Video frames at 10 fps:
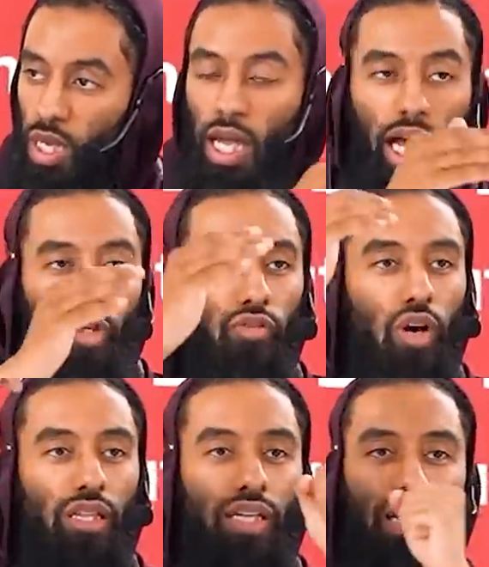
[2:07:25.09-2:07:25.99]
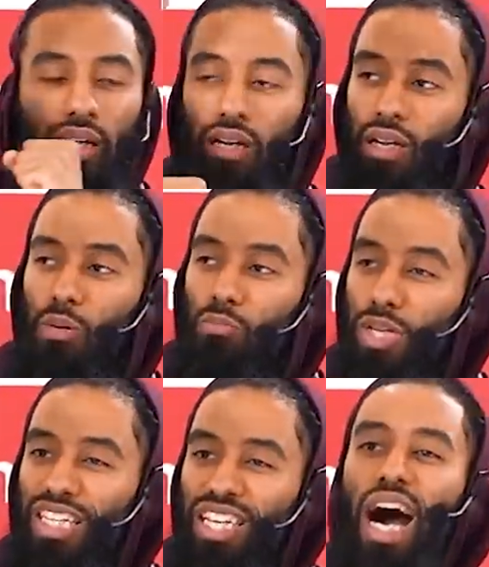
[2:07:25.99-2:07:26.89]
And you've got the
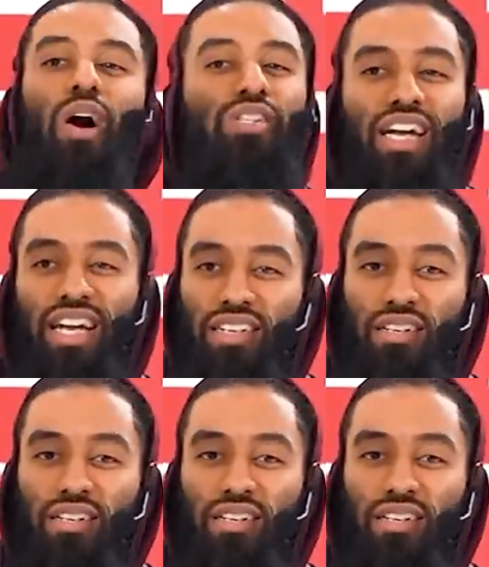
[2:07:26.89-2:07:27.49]
media outside.